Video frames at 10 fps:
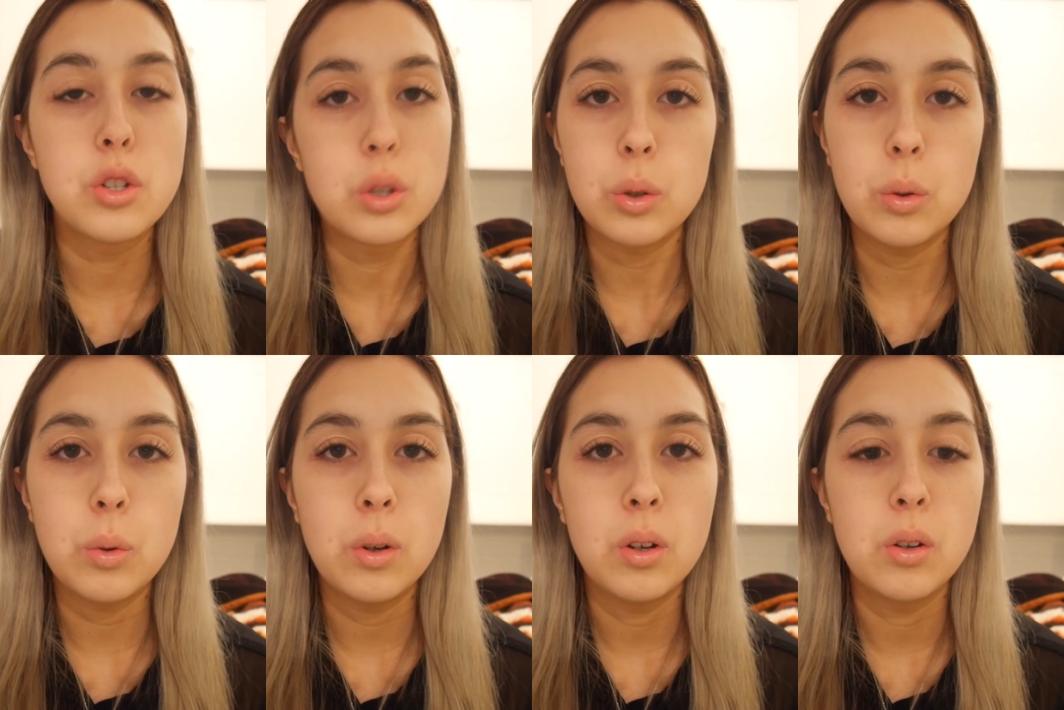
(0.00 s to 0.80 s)

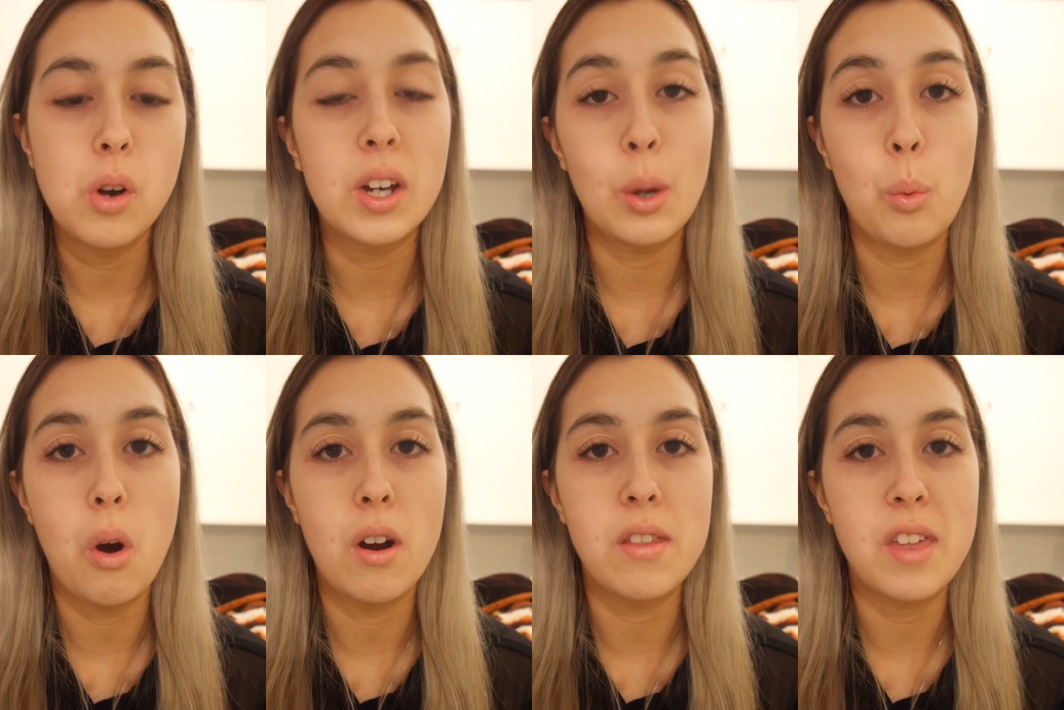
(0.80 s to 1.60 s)
do not get
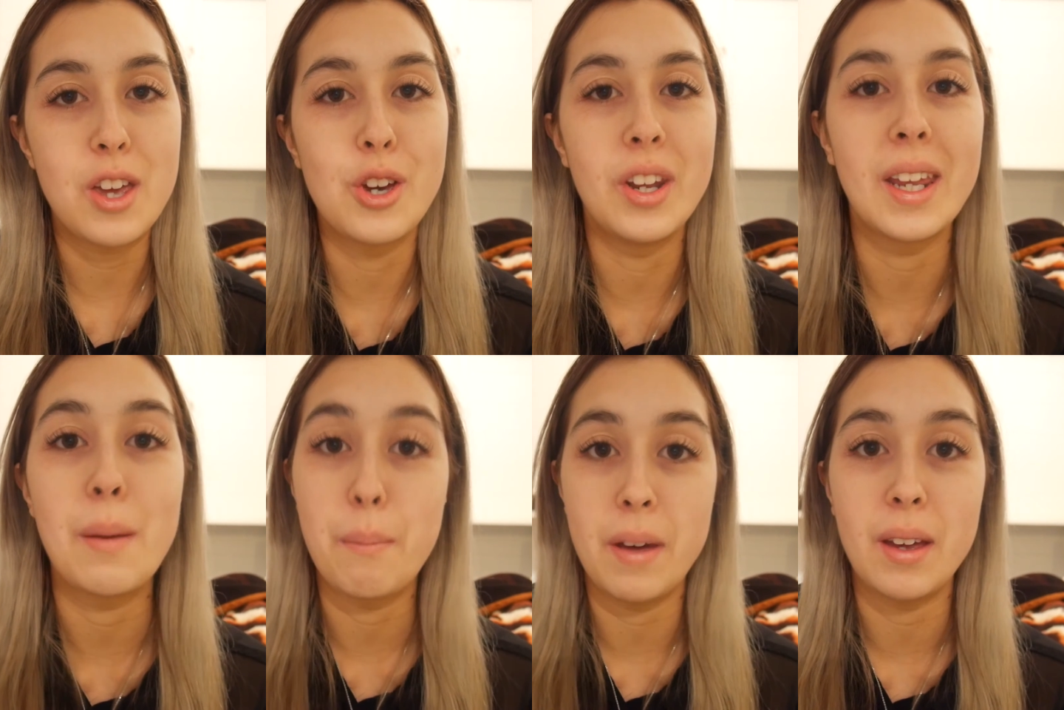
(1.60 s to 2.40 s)
worried that you're gonna
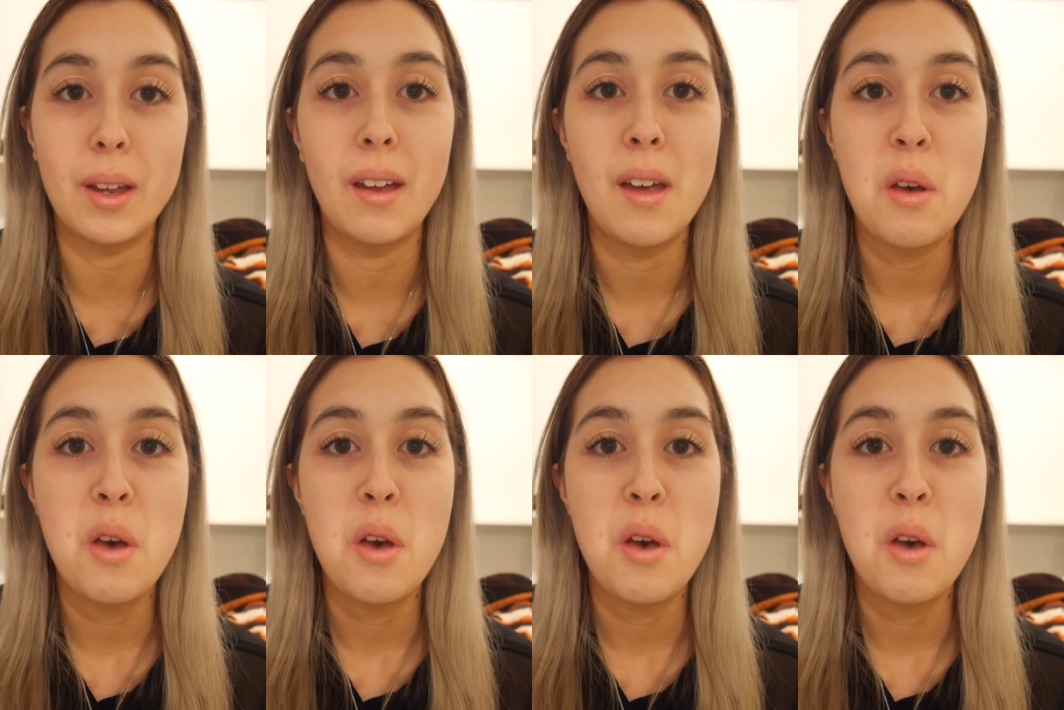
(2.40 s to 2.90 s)
get big,